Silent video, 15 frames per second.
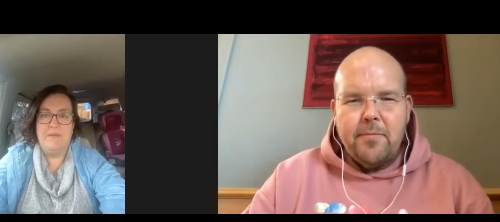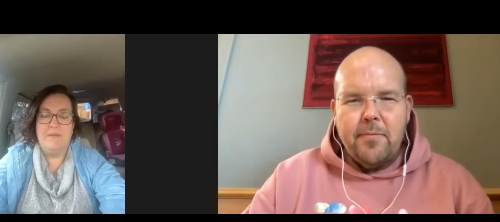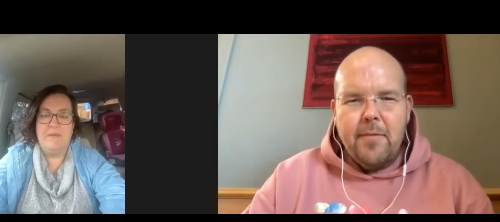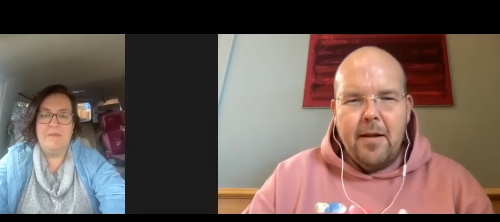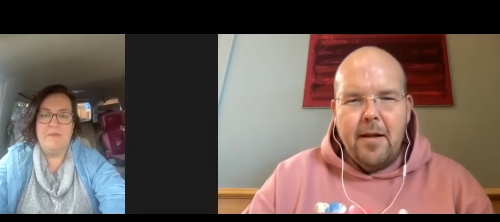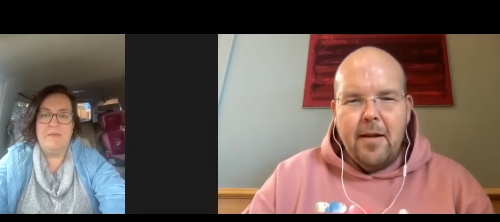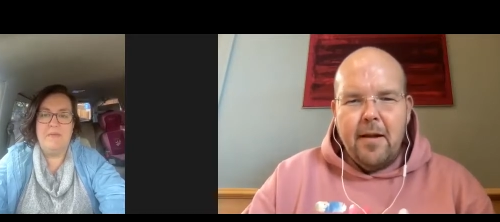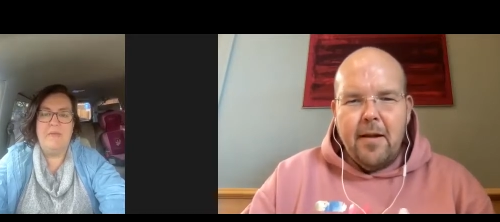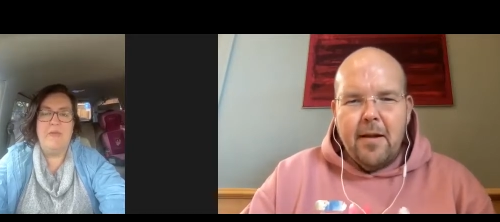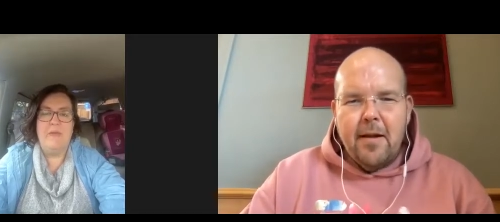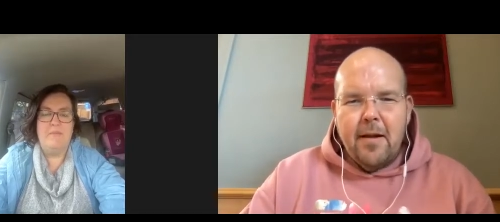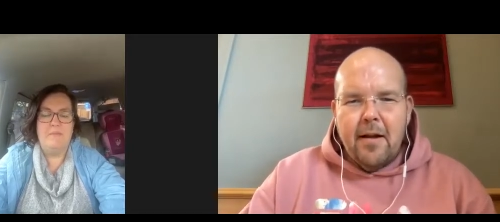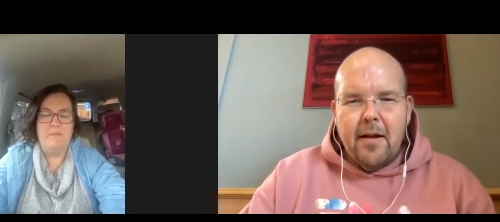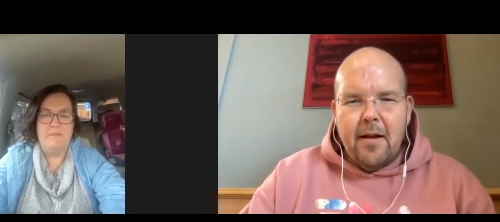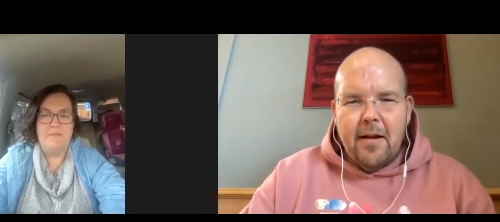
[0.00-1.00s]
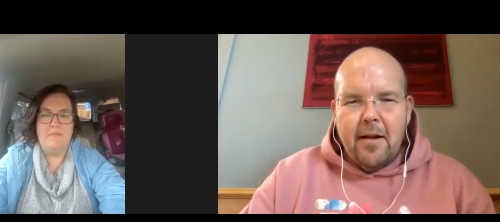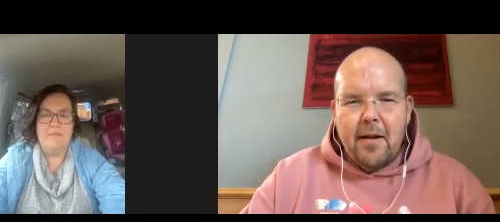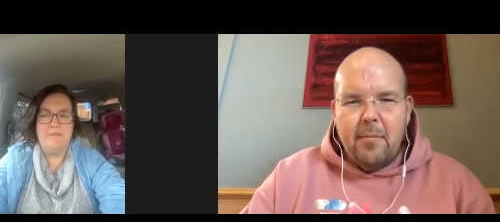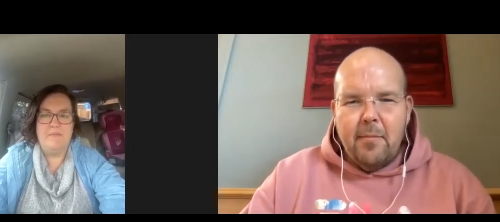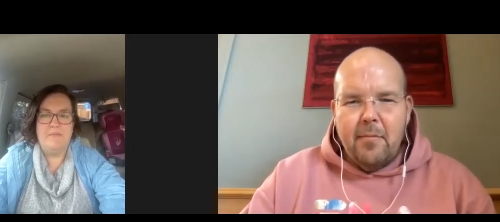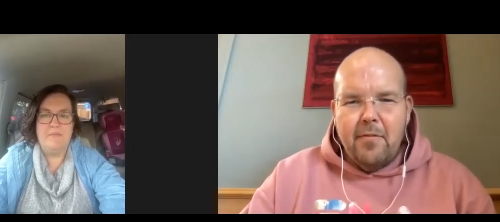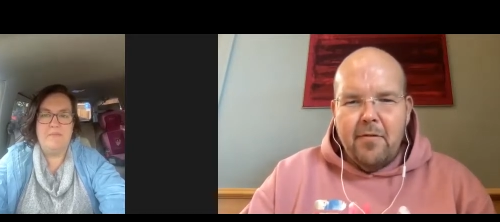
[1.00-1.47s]
Speaker 1: Yeah.
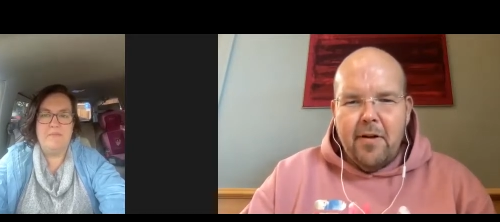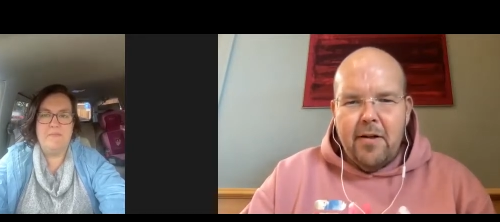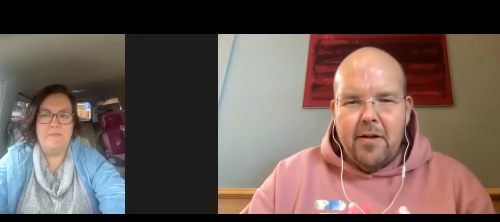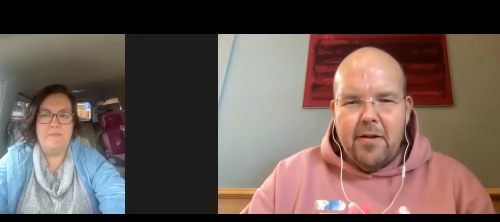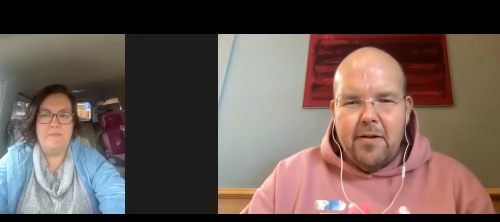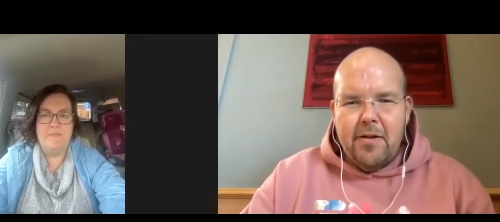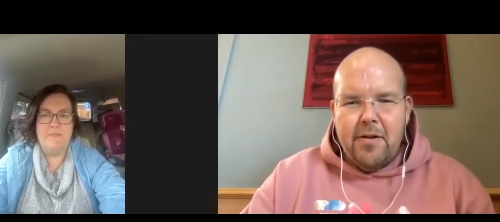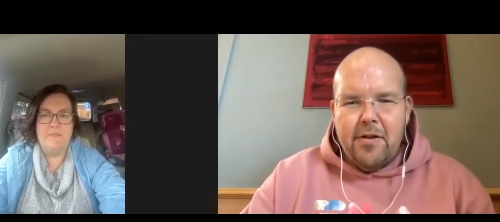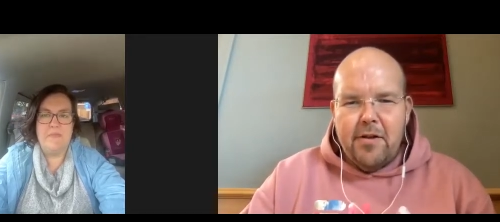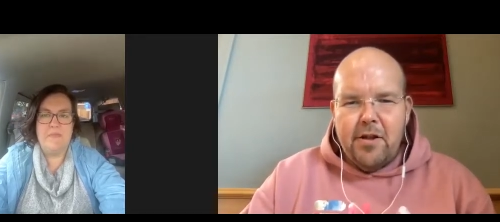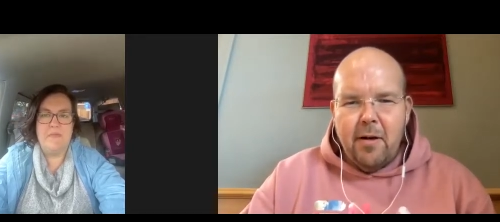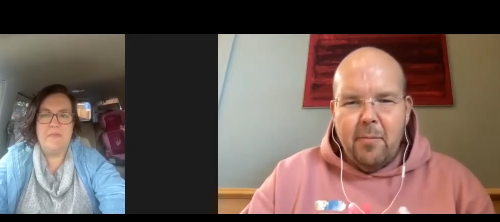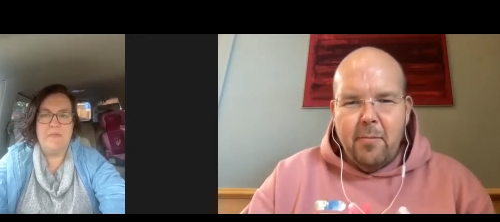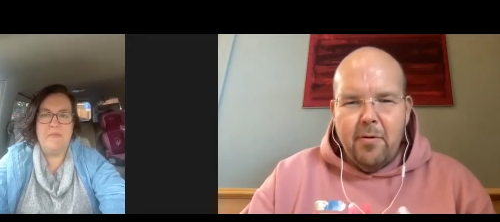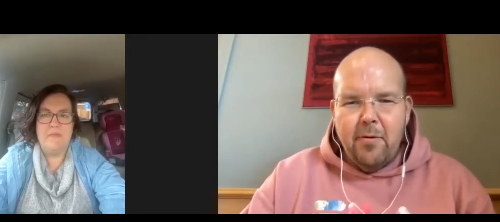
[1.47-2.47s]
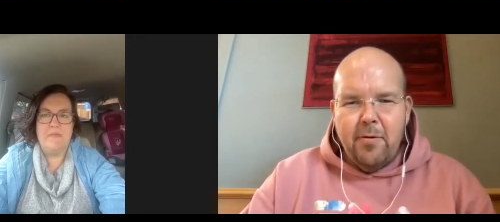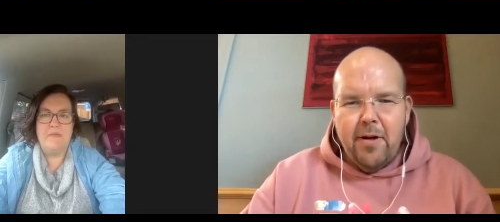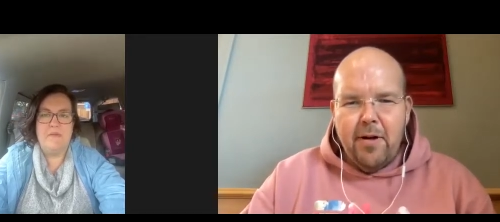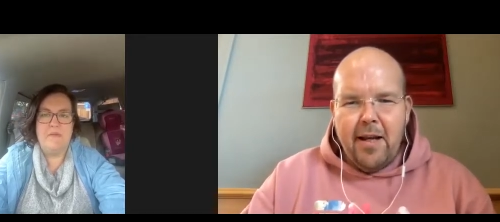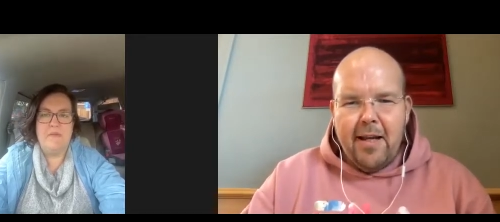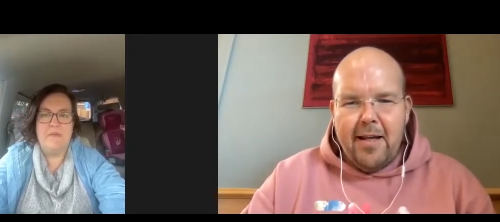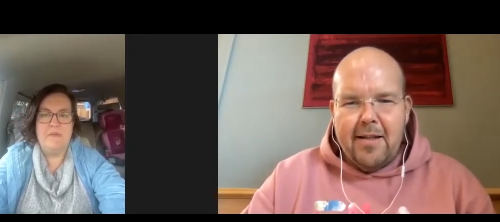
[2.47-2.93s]
Um, for lunch, a prawn
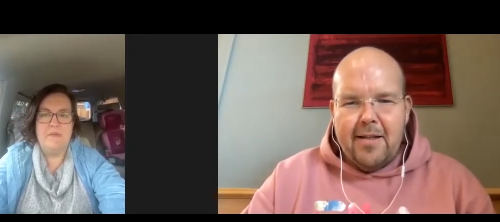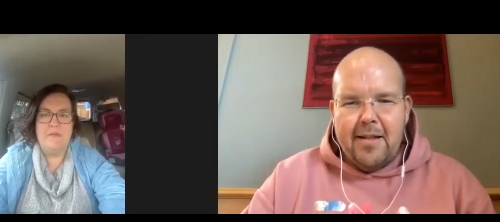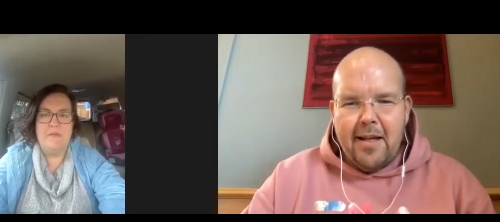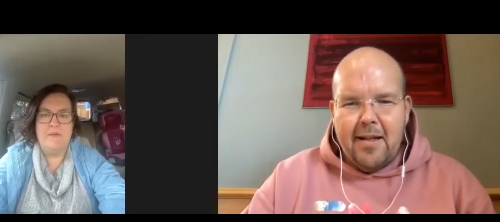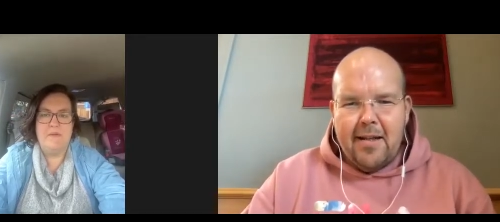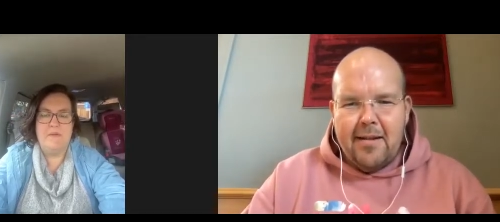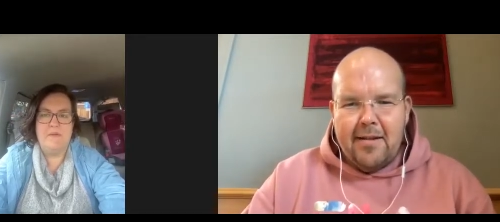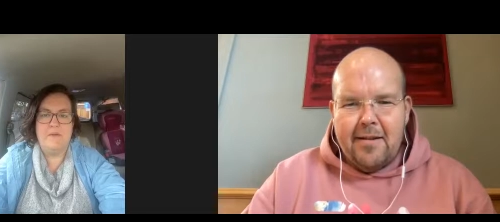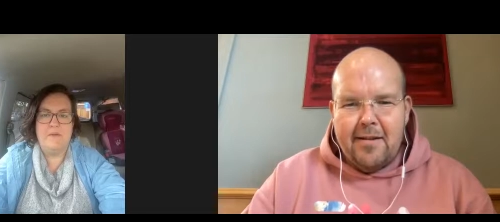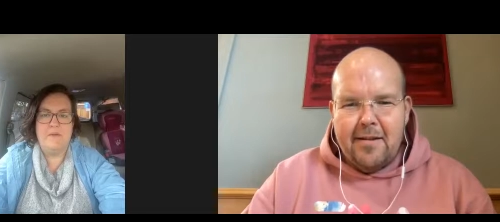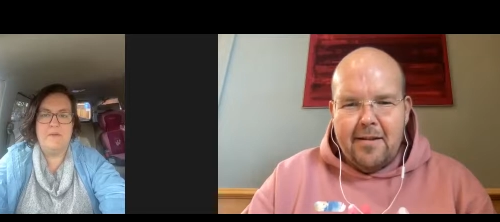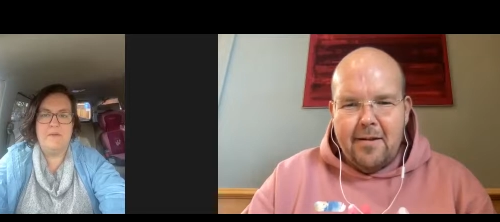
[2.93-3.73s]
layered salad